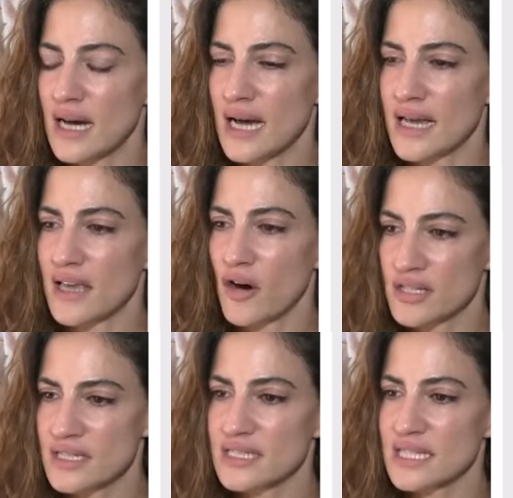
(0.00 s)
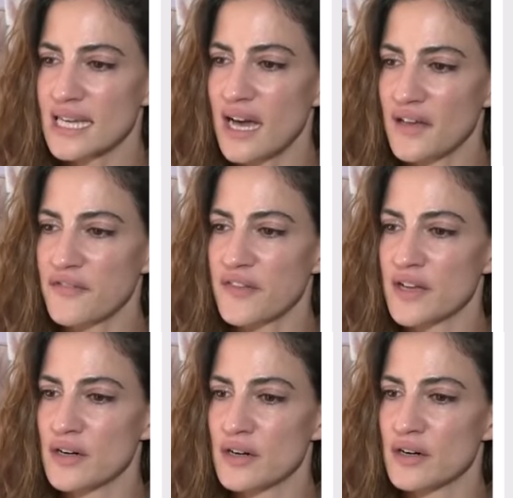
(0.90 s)
I honestly, I
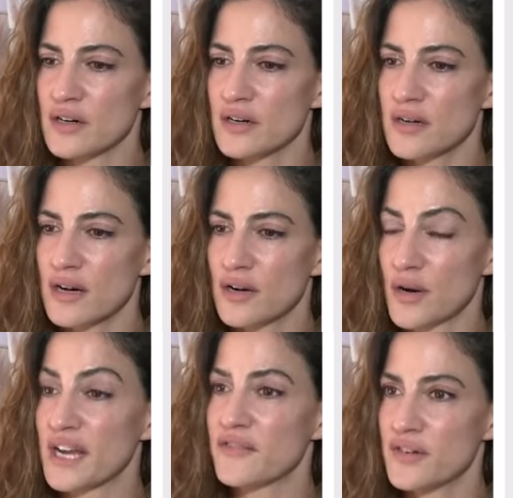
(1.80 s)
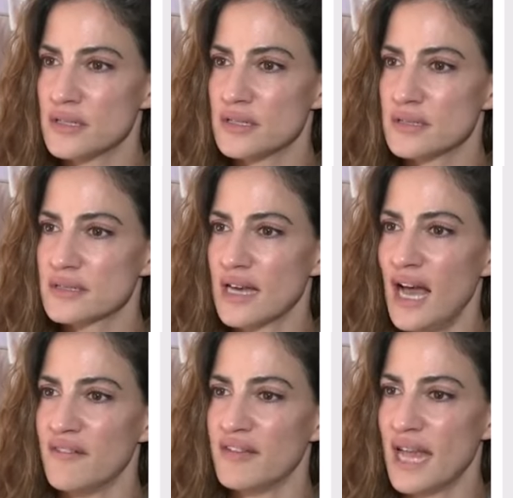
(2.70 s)
feel grateful to
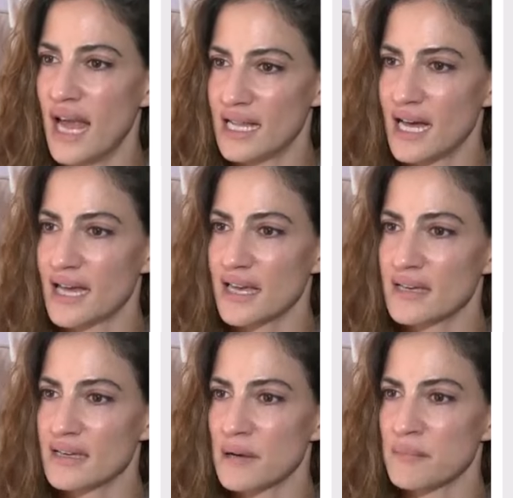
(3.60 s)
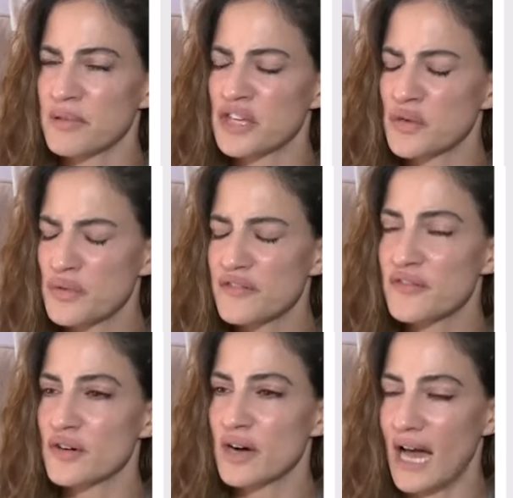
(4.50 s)
have an ally, a
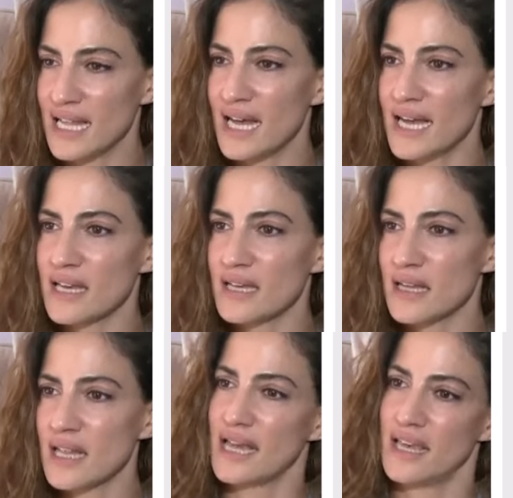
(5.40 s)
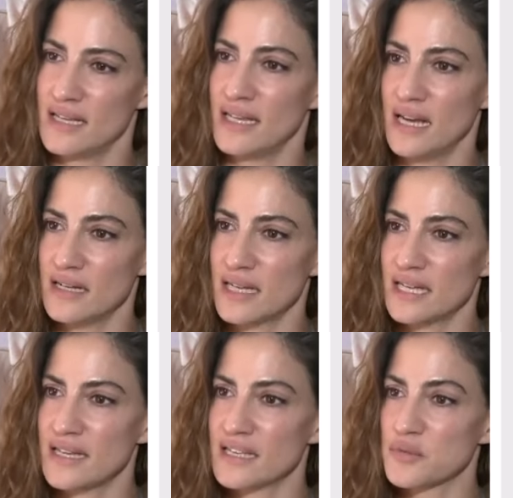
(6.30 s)
beautiful ally like India.
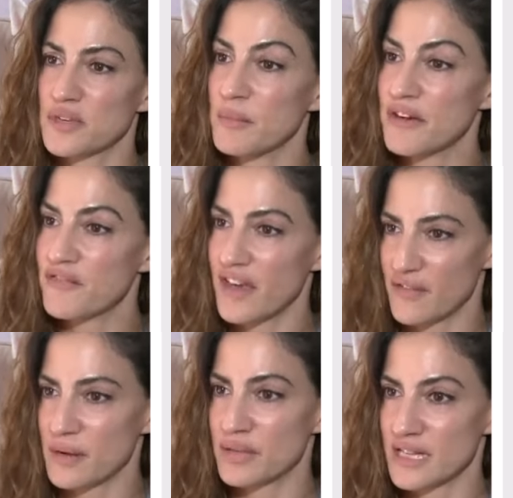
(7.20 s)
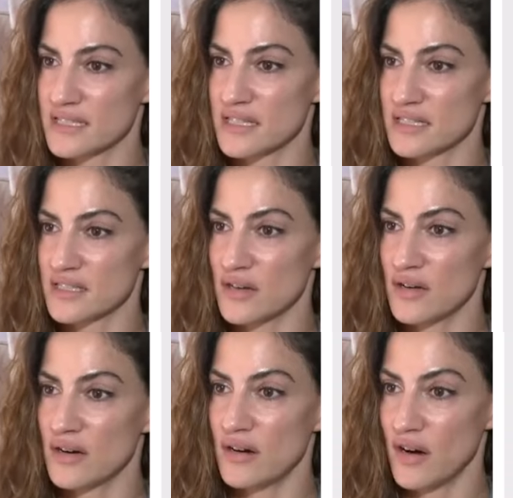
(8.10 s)
India is one of my favorite places
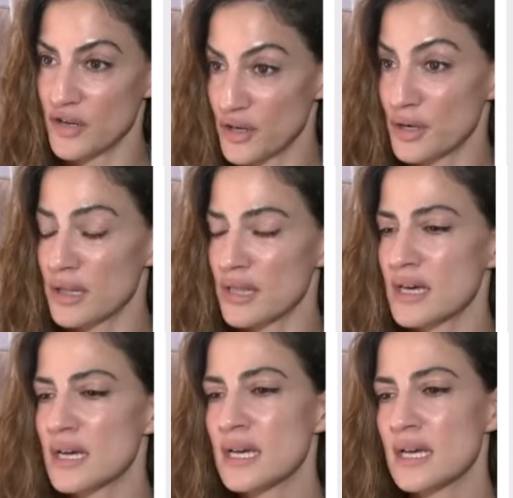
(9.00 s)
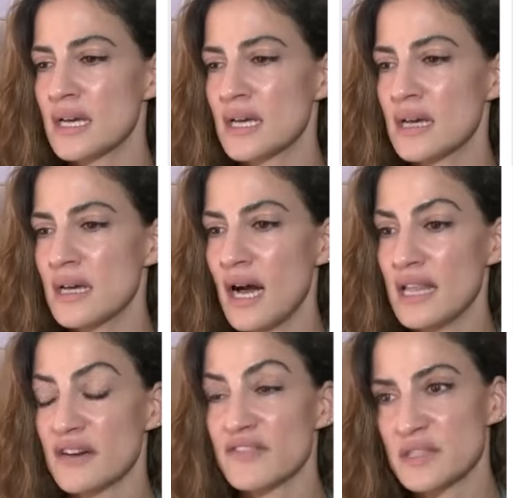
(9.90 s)
on earth. I
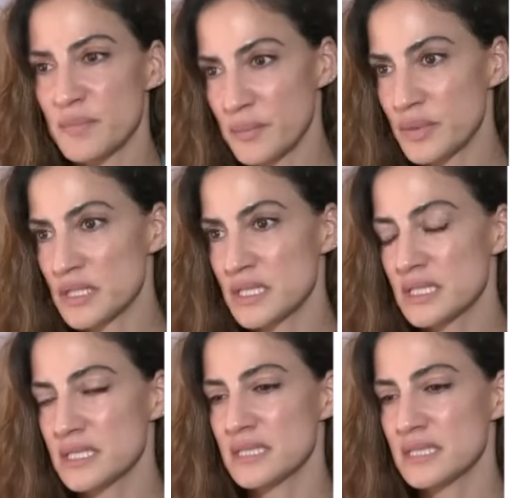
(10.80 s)
love its people.